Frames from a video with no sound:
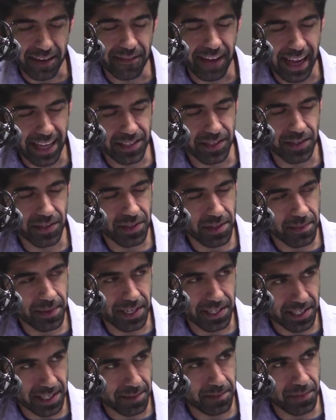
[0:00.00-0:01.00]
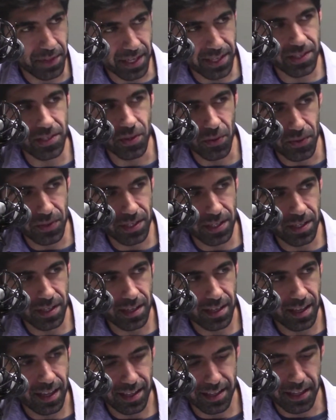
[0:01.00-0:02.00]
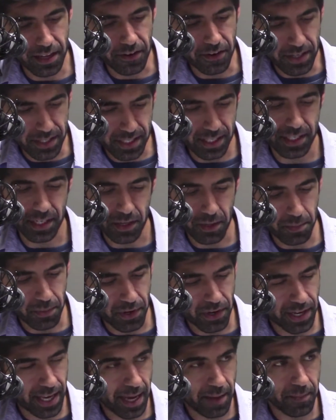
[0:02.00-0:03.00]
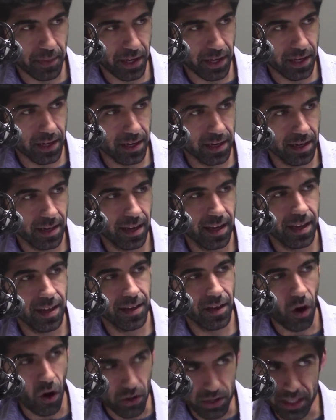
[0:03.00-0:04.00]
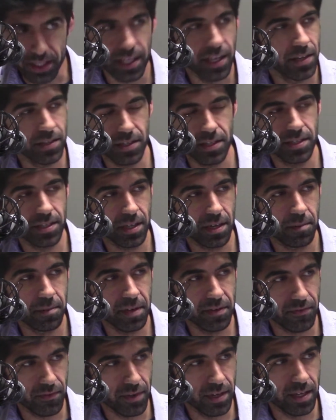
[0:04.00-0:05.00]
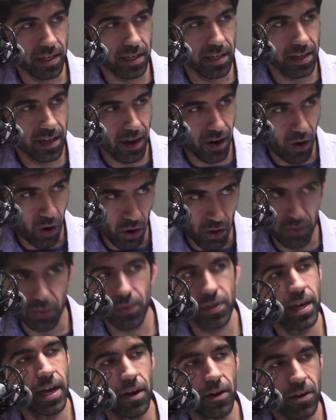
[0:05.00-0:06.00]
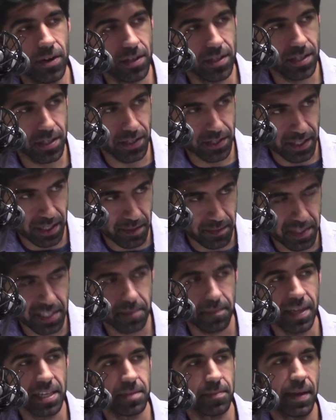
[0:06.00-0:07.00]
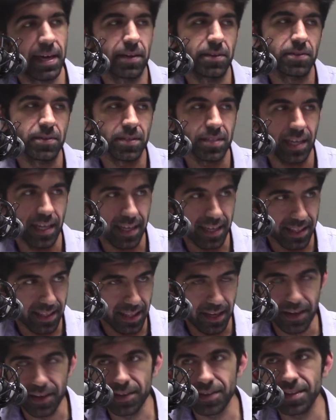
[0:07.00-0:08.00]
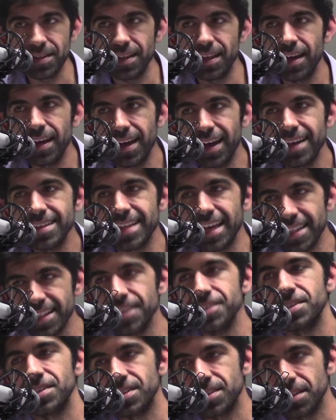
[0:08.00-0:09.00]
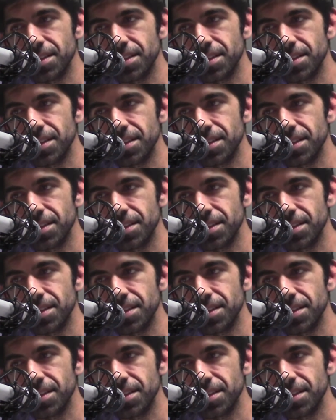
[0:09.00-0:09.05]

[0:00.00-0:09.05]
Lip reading: of answered the biggest complaints towards it. There is a single player campaign. All the DLC is going to be free. All 3 eras. There's going to be space battles. Like they listen to